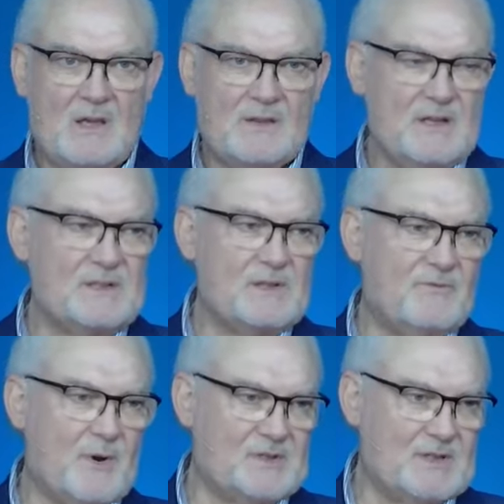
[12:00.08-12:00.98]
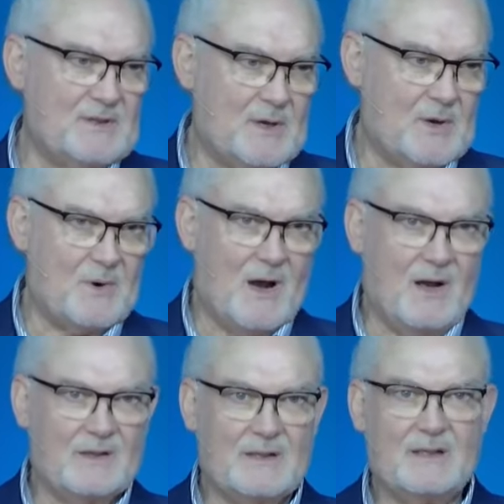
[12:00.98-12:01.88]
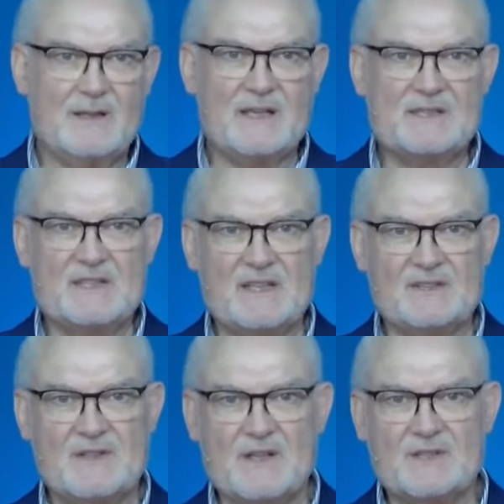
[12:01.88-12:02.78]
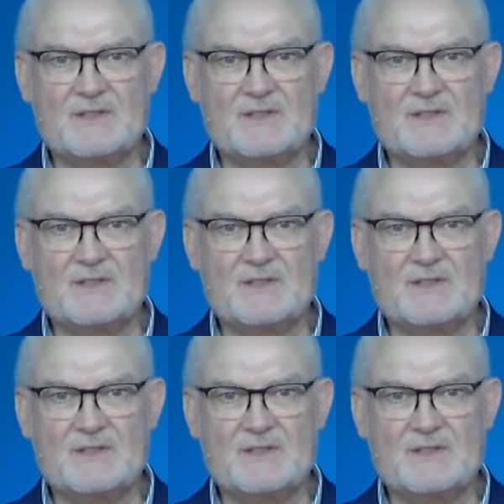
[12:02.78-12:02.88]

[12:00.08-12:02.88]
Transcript: There's a verse in the Quran that says this